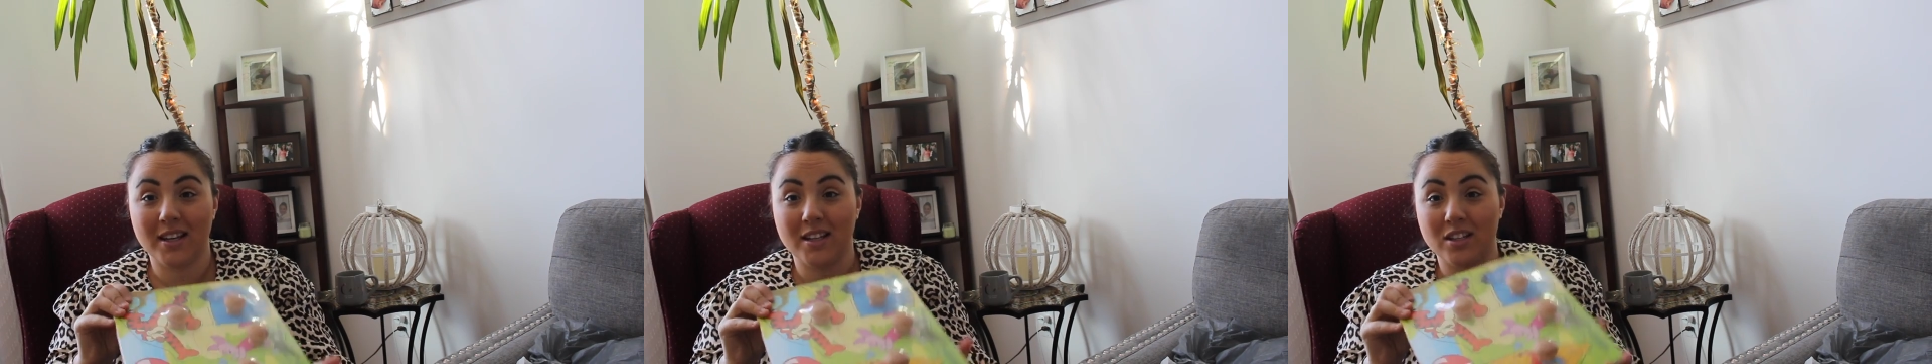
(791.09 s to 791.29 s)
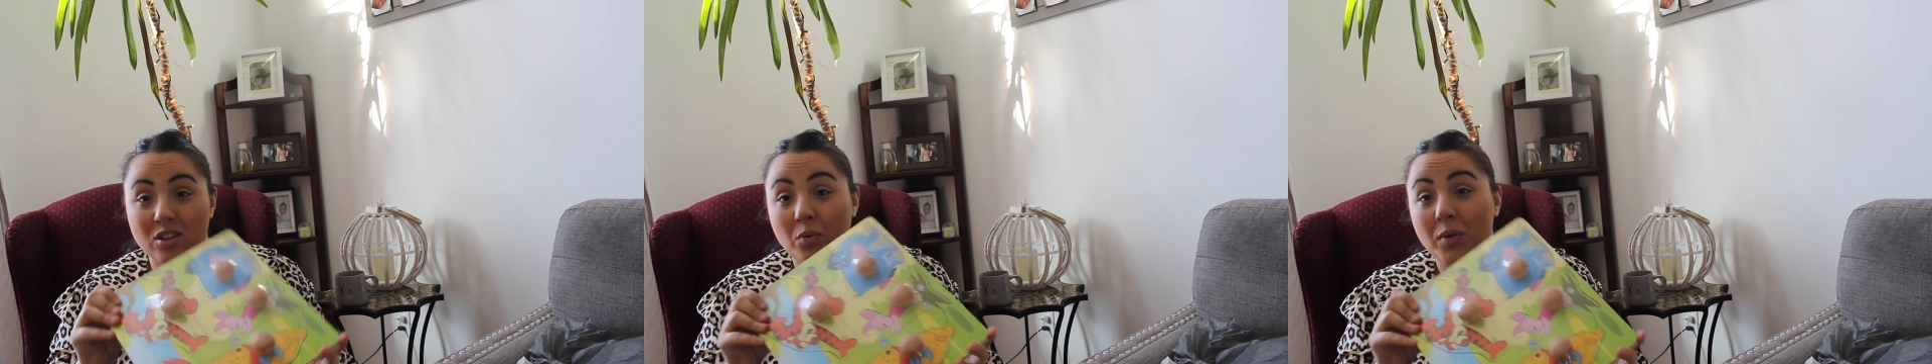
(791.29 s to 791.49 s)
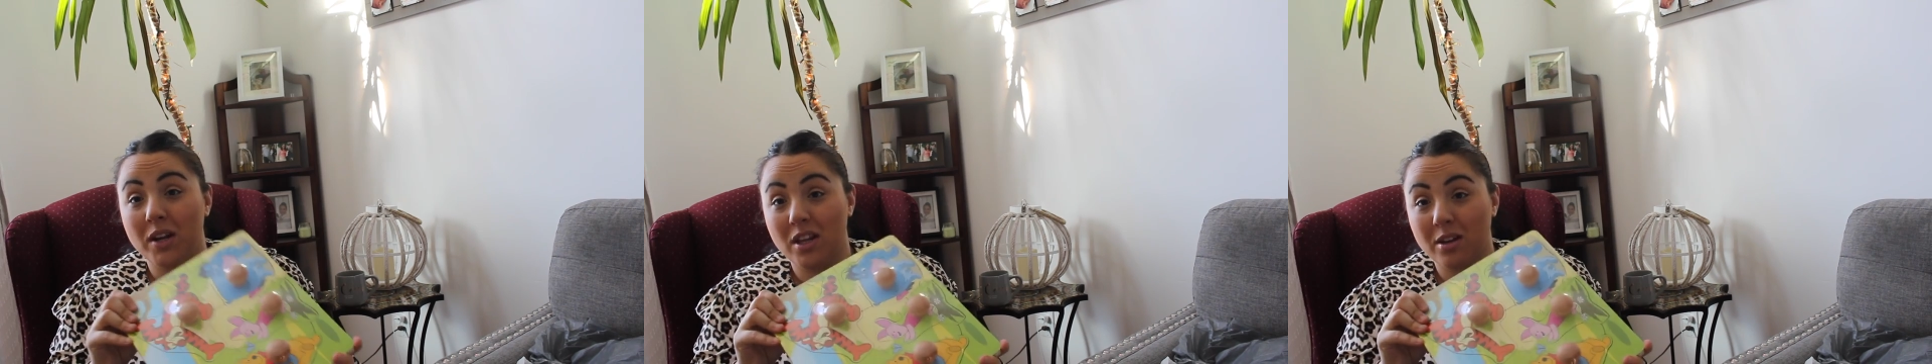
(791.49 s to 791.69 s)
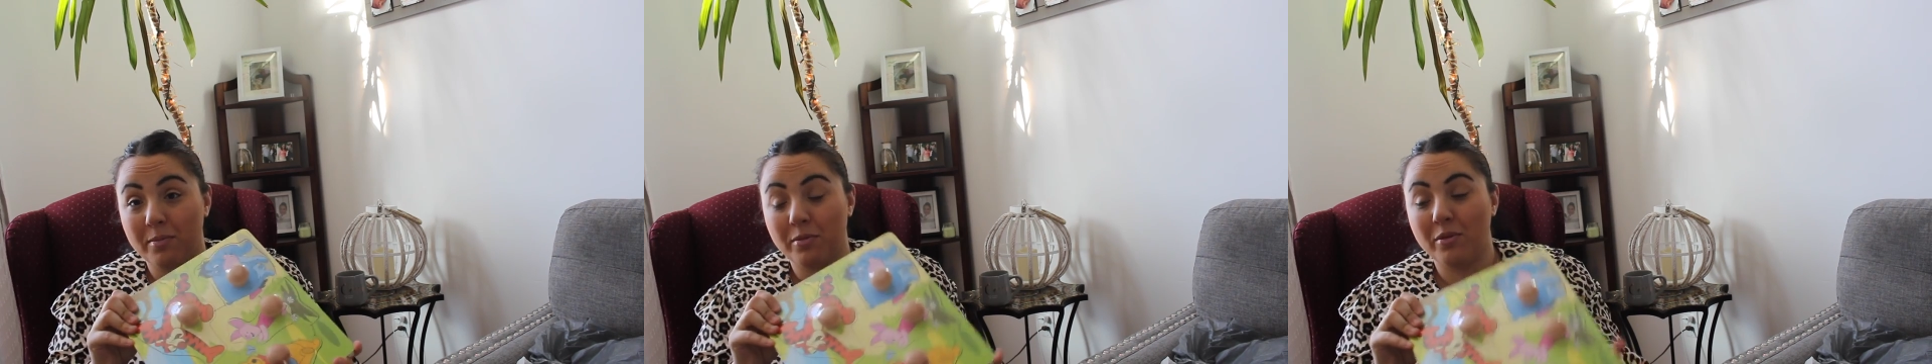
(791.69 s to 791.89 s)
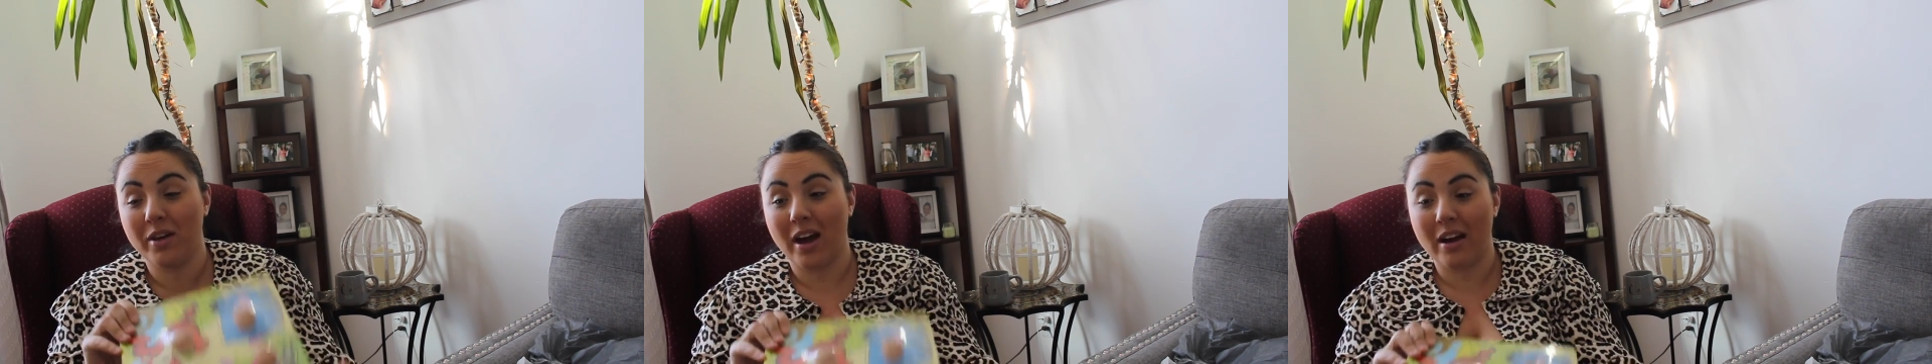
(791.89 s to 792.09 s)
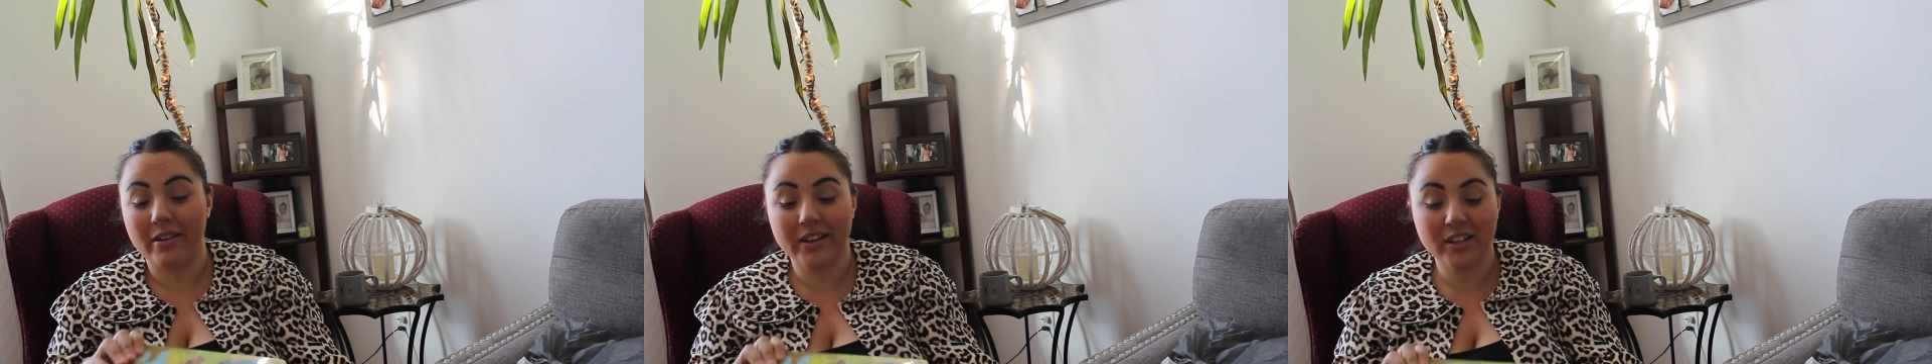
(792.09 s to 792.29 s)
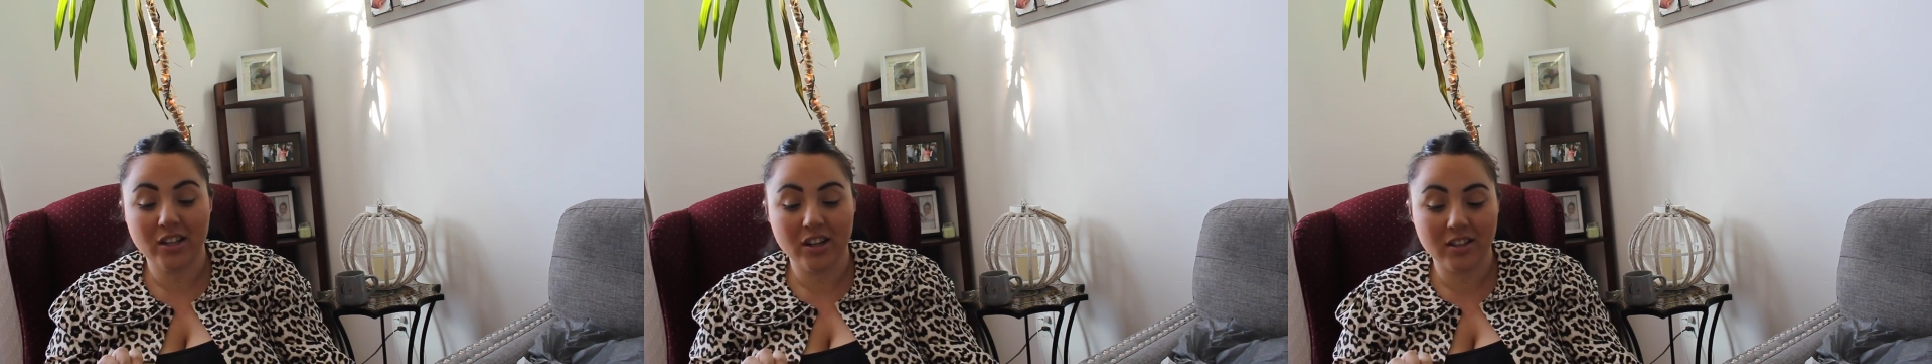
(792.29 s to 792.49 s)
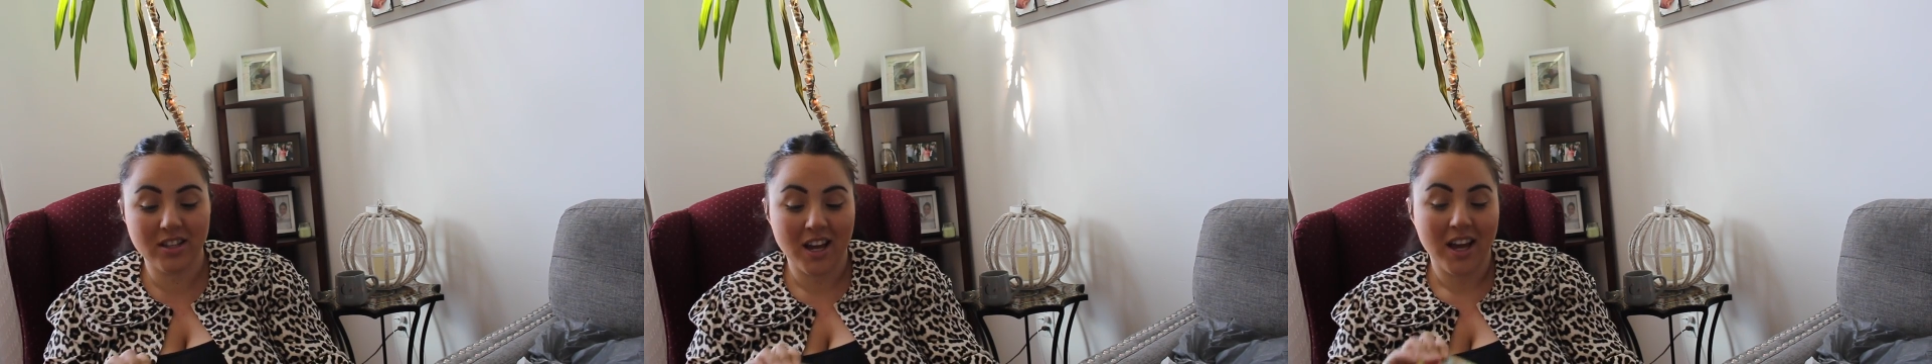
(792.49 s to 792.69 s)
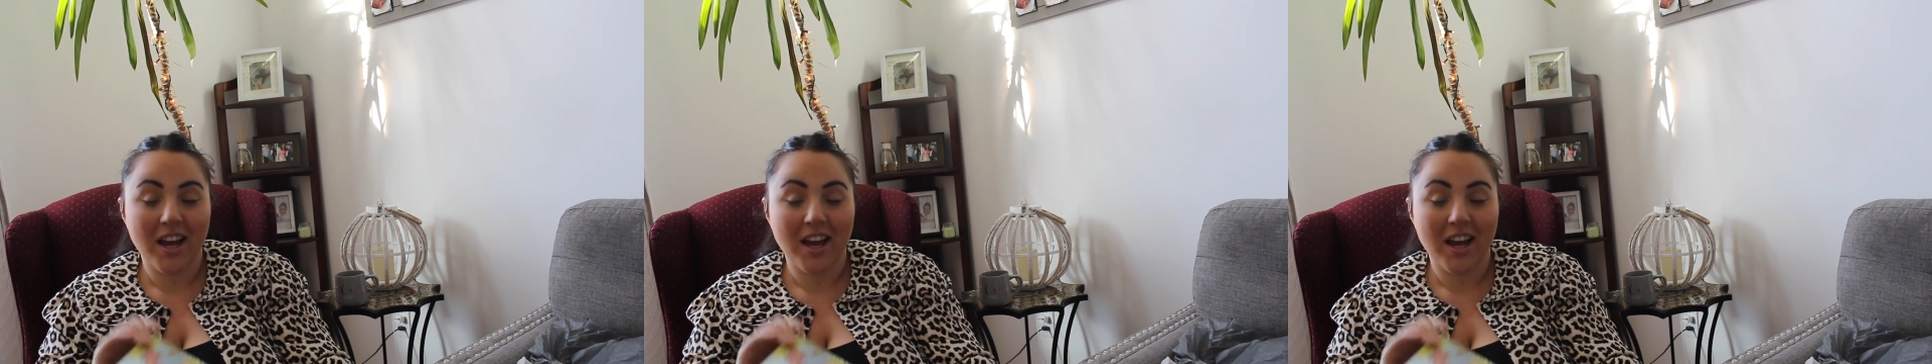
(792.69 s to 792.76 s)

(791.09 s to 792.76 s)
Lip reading: it's the Winnie the Pooh characters.